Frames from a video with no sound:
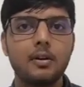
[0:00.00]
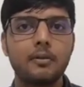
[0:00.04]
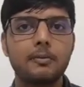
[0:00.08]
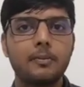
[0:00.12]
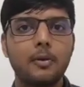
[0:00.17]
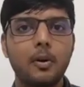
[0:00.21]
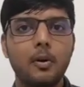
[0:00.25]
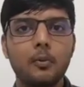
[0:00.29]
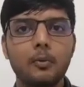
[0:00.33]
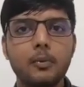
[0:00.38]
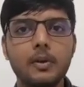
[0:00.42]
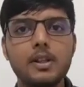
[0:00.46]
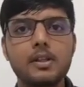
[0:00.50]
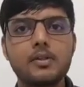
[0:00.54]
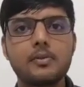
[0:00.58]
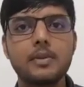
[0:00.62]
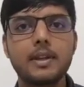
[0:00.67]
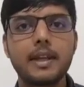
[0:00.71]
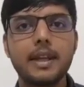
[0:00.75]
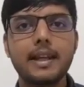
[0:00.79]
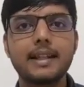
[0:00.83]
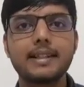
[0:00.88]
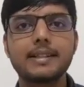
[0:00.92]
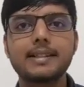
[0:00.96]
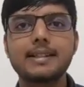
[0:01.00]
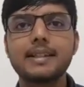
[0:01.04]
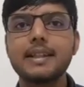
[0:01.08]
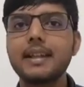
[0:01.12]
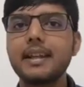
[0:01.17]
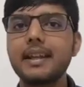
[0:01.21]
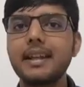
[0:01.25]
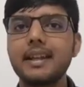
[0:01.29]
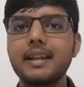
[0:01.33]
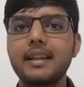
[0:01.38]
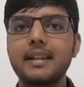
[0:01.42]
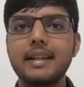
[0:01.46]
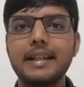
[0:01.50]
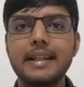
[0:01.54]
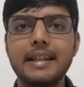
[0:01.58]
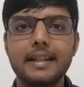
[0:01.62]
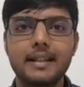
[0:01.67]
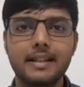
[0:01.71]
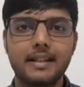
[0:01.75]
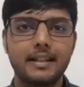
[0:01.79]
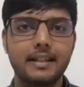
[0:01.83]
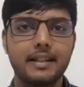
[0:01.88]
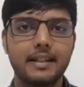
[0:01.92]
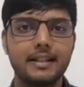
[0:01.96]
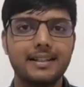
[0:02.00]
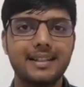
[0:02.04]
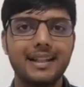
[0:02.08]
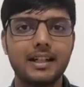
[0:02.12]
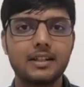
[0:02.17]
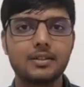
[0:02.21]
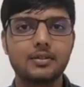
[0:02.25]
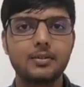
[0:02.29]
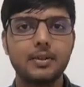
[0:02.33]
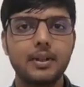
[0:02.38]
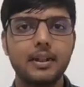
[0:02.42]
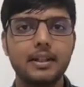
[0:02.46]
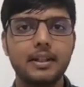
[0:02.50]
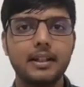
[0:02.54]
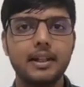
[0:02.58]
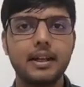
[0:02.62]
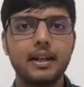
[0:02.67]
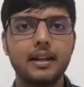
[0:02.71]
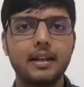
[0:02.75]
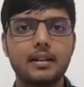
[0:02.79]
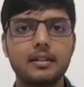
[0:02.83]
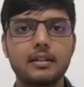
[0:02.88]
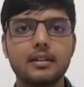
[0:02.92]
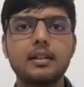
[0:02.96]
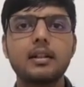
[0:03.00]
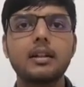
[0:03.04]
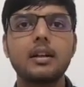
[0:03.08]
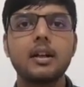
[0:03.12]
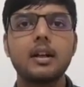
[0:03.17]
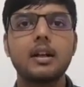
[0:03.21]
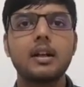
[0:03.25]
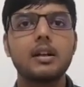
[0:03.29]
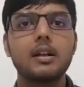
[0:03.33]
from which we can see clearly, that's why they are the